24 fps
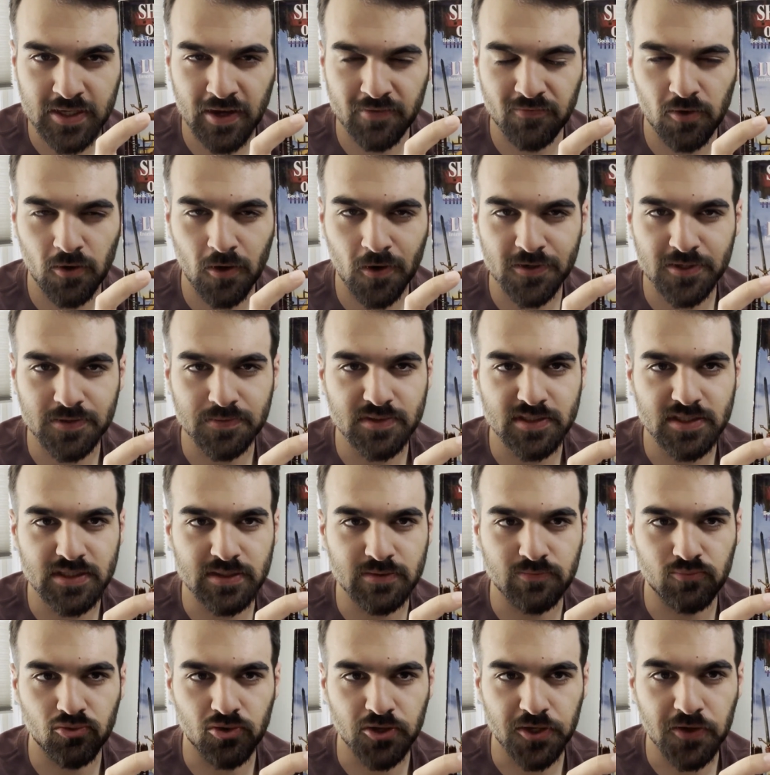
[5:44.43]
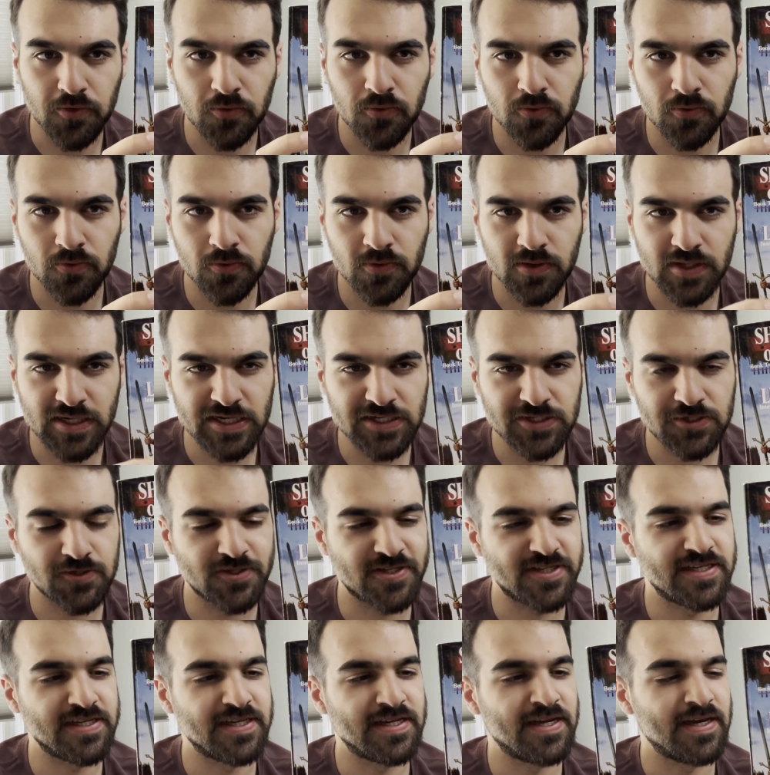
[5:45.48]
art to be pretty cool and
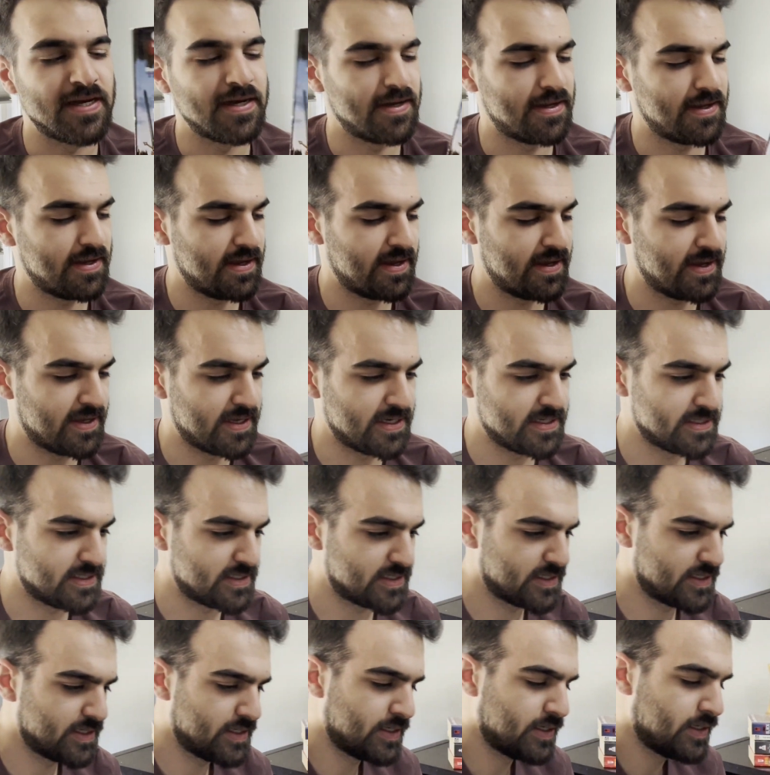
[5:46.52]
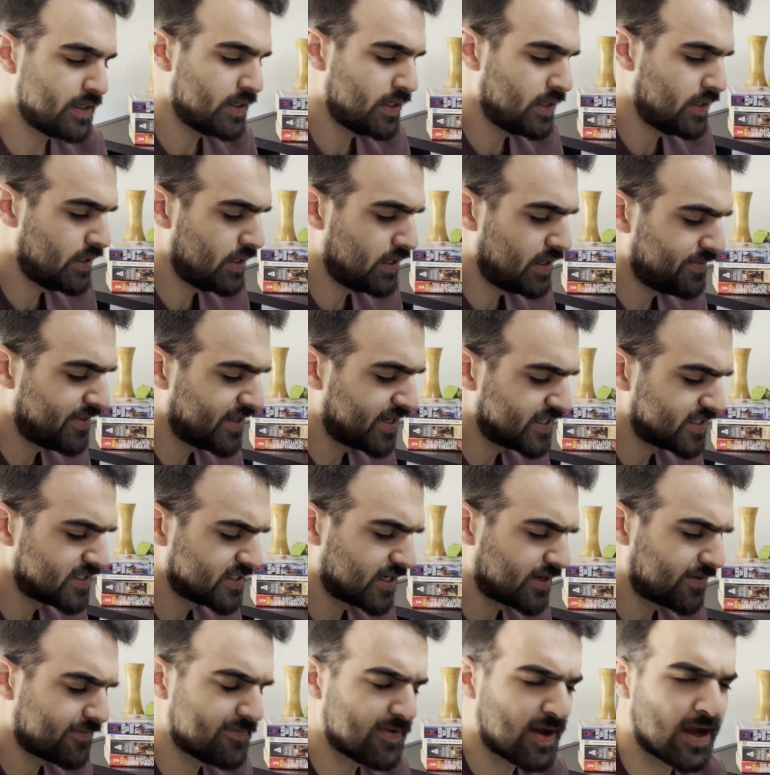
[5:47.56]
interesting, and I think it's
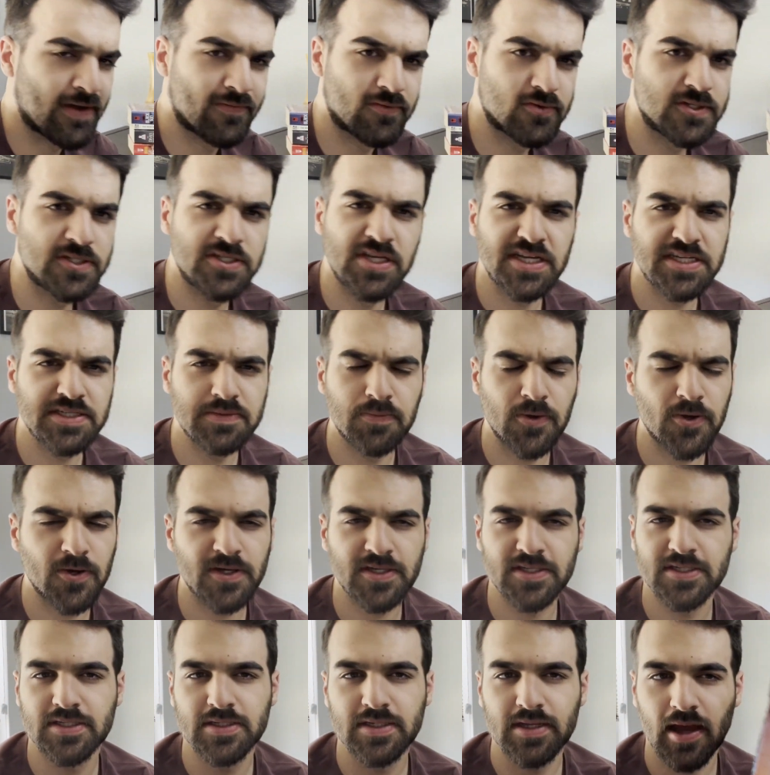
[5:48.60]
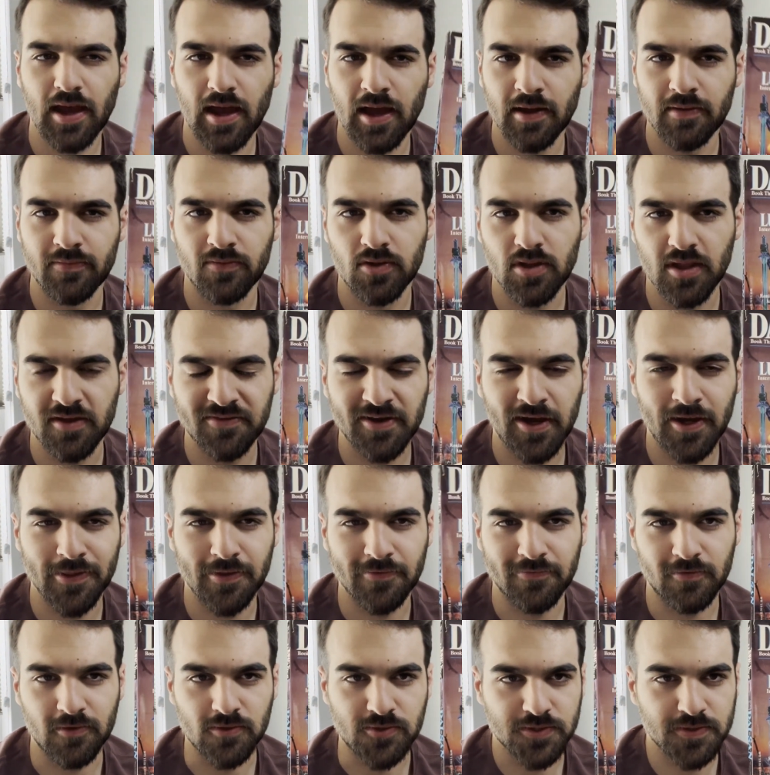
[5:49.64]
like 5 or 6 books. I've only found the
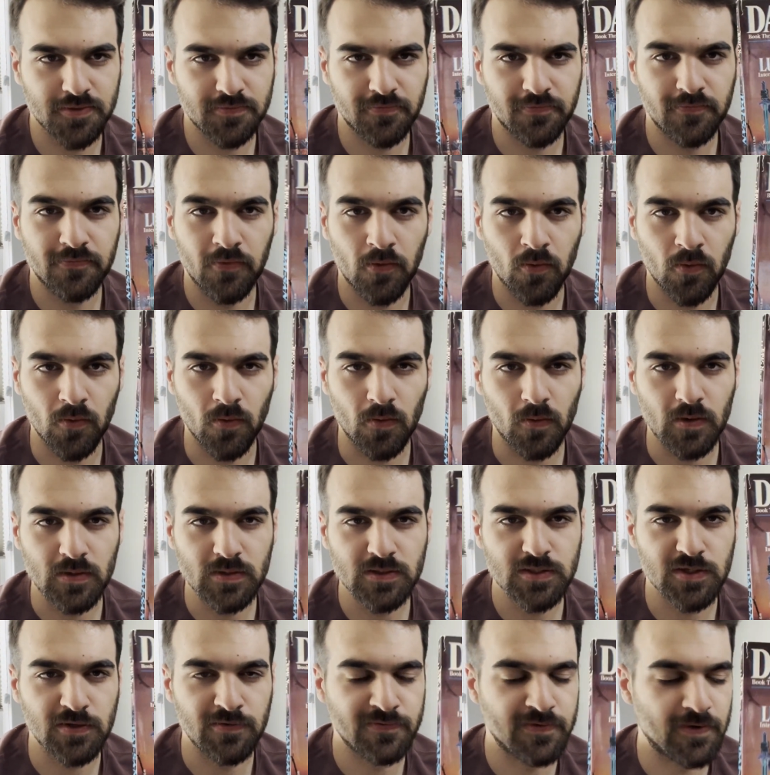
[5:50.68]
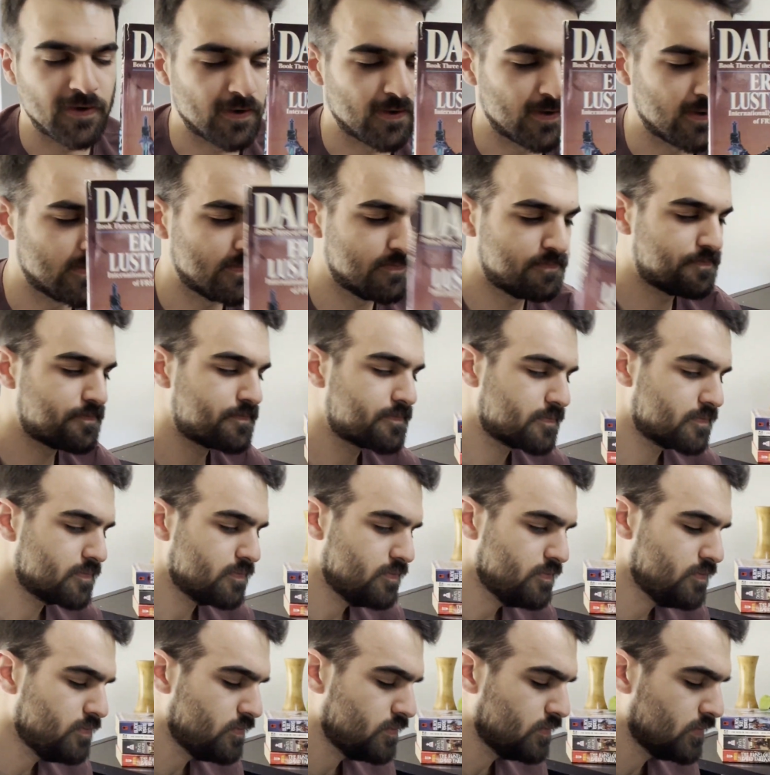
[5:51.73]
first 4 so far,
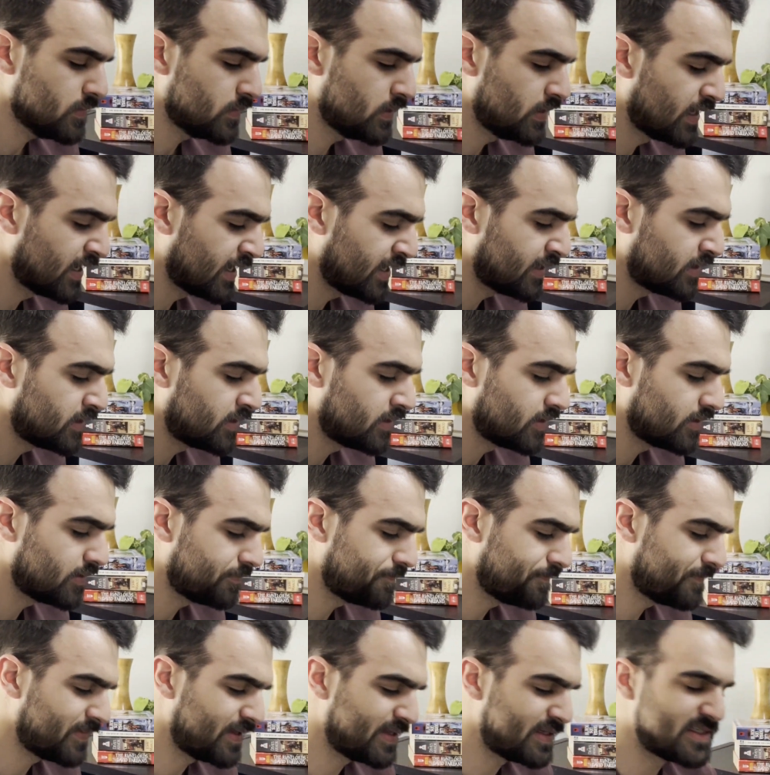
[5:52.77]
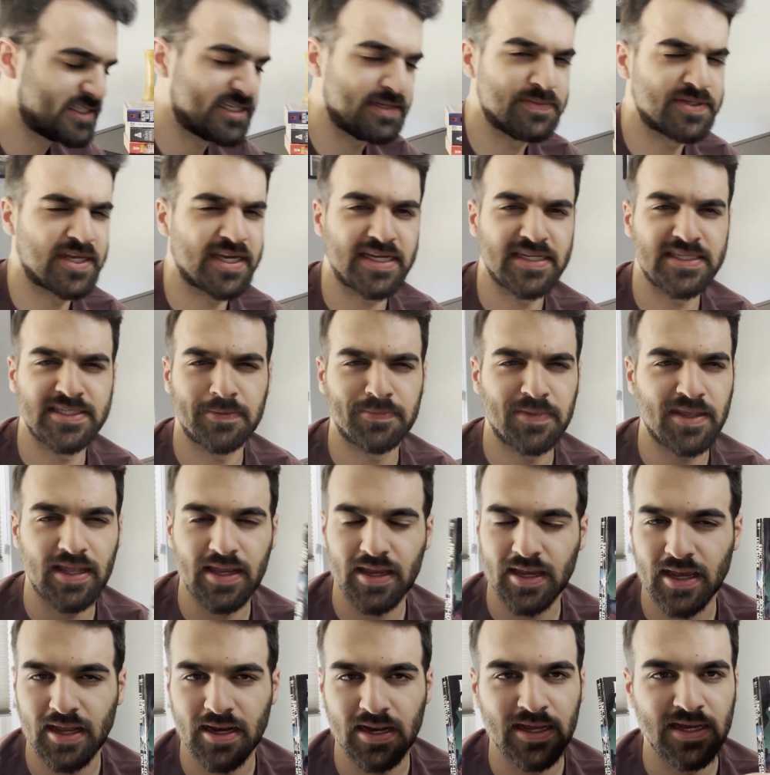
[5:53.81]
and it seems like it's something that
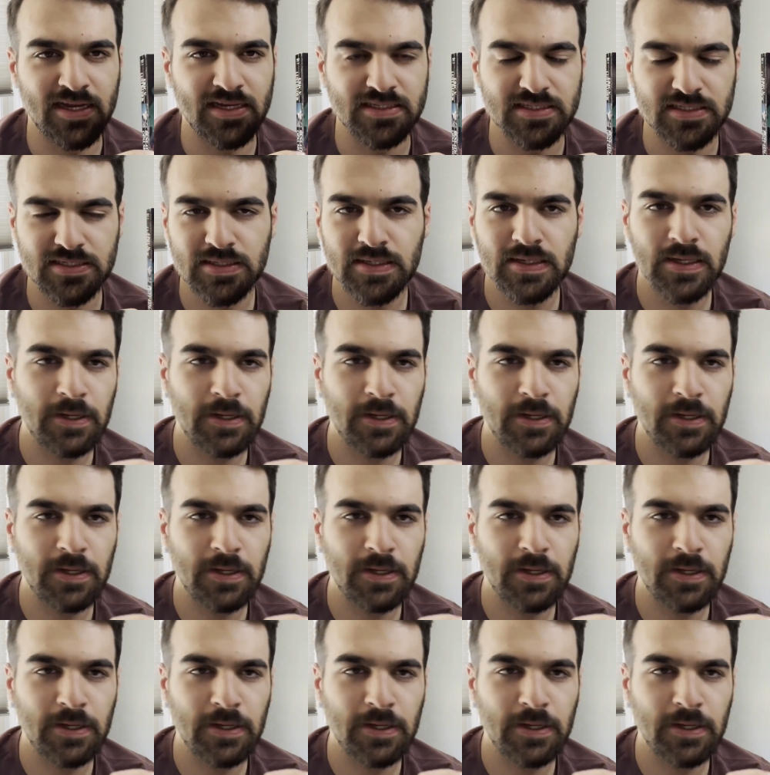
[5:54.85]
kind of has